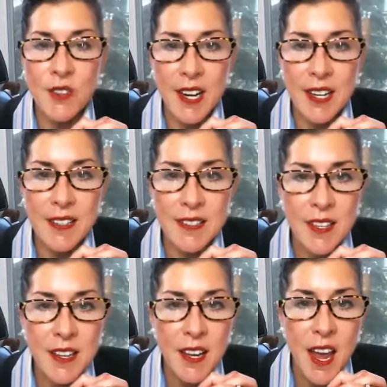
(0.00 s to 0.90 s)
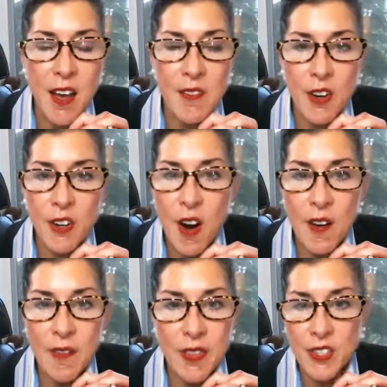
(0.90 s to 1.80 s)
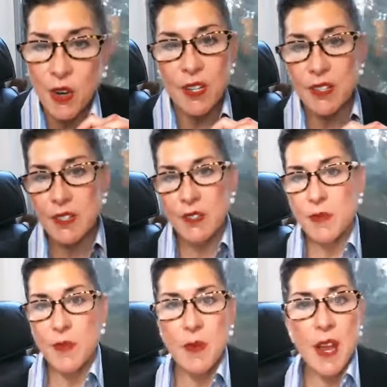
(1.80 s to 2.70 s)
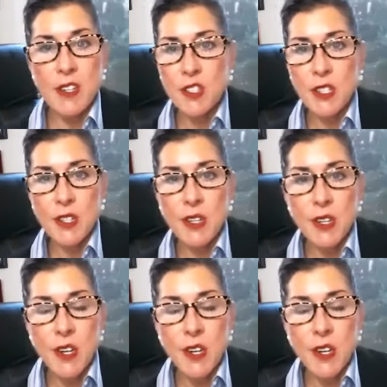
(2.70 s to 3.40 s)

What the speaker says: rates are off the charts from last year.